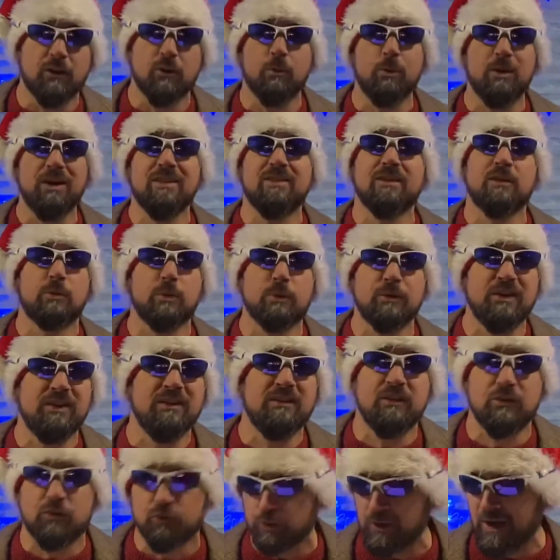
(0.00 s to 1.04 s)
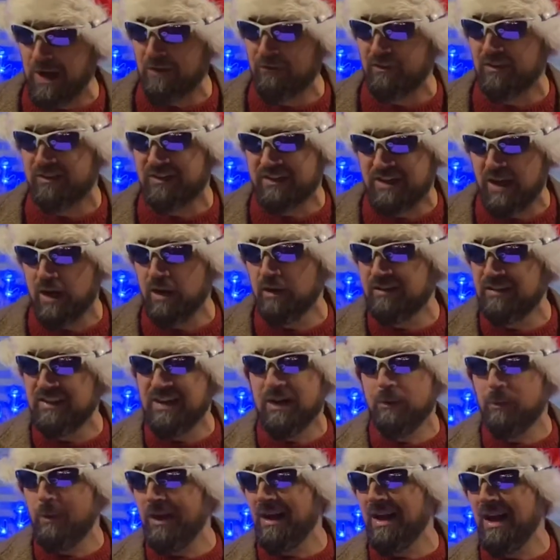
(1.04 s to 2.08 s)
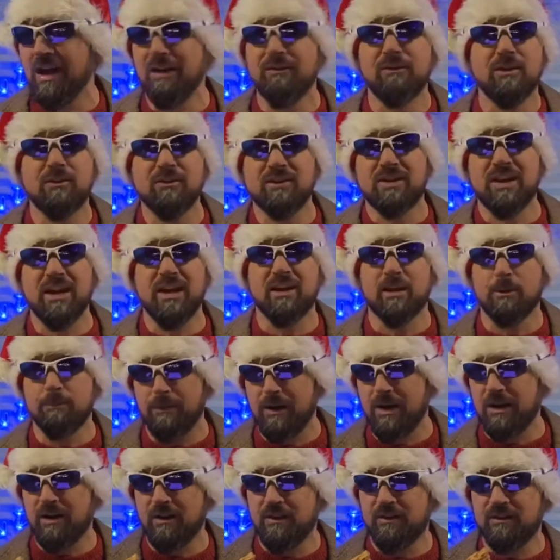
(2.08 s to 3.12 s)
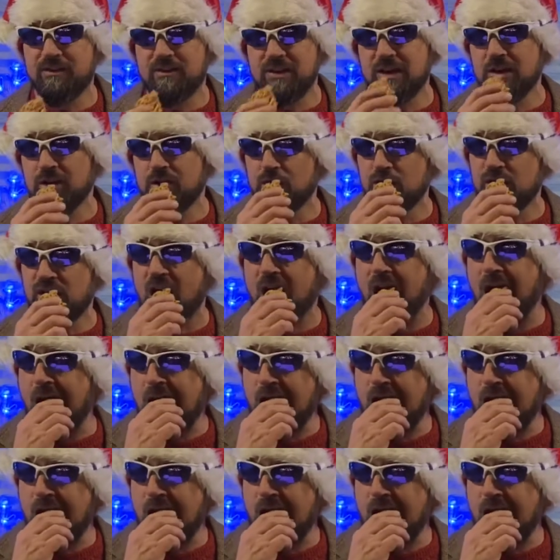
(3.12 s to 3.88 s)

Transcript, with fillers: the week. This was easy. Travis, Kelce. Oh, wait, I haven't even taken a bite out of the second cookie.